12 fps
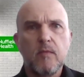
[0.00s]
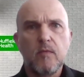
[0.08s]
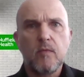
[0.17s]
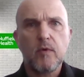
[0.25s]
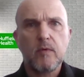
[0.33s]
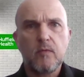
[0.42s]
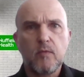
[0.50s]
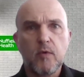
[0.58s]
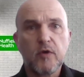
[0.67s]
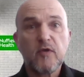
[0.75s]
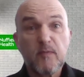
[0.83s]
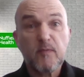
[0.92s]

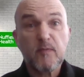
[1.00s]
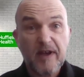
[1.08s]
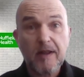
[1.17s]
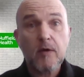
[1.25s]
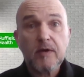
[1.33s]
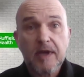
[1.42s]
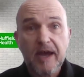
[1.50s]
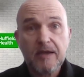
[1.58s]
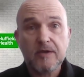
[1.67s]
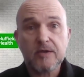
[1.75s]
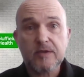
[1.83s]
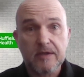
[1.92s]
would have felt
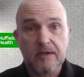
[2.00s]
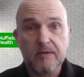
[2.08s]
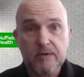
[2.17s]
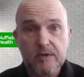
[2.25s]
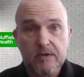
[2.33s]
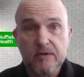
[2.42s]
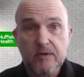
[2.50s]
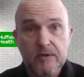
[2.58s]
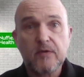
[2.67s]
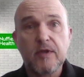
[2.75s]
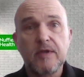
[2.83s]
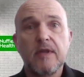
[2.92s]
okay because there was
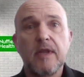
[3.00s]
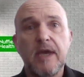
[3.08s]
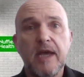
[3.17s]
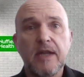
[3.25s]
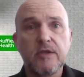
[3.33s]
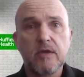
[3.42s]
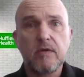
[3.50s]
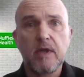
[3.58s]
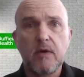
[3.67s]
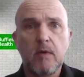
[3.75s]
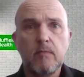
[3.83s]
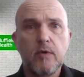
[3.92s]
nothing that they had to do. They
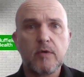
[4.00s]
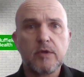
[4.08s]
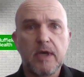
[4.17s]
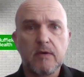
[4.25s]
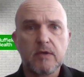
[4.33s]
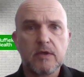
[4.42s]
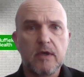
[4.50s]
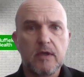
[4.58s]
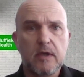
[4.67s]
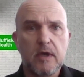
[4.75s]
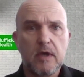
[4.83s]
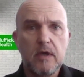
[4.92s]
weren't pushed outside
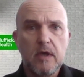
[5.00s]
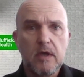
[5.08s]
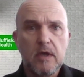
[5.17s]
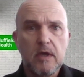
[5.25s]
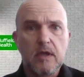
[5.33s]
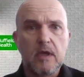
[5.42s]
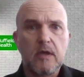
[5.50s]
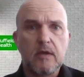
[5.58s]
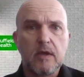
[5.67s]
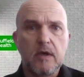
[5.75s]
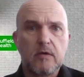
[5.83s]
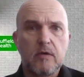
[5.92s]

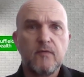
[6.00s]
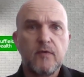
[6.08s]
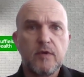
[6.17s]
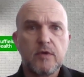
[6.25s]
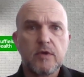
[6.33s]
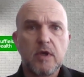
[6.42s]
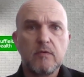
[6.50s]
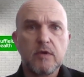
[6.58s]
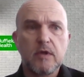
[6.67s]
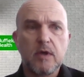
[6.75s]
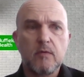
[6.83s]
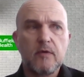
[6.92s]
their comfort zone,
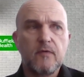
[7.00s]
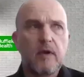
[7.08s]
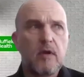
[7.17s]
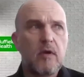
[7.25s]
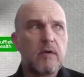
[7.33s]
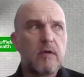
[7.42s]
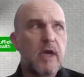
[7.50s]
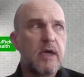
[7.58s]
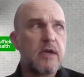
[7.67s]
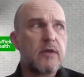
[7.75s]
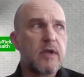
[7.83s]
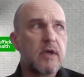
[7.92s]
so they would have felt okay.
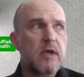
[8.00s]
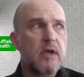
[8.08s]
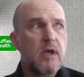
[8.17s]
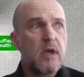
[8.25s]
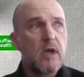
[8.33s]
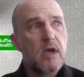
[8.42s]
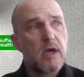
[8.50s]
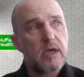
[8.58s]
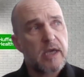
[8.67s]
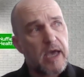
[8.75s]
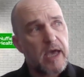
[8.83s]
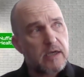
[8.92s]
And I think,
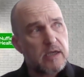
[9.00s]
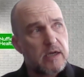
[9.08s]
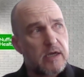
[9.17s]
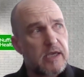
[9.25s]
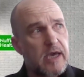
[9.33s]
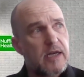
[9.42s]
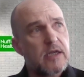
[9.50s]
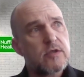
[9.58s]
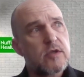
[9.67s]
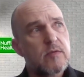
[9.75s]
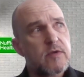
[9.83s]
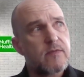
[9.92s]
again, in
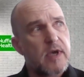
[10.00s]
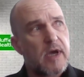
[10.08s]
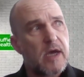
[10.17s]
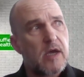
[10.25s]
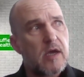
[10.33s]
terms of that,